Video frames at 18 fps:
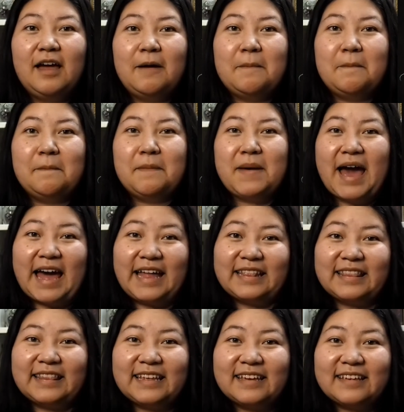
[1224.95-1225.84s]

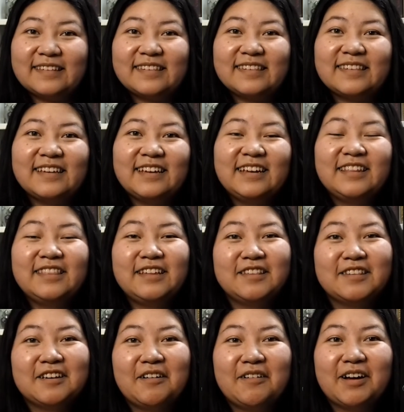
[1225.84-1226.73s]
madness
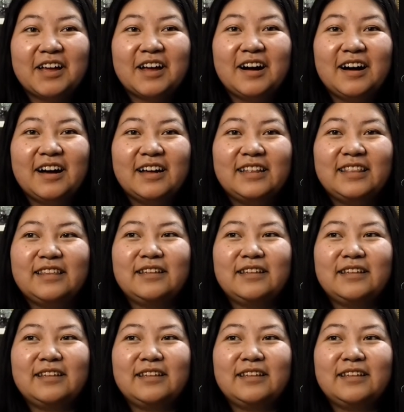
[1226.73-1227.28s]
that's going on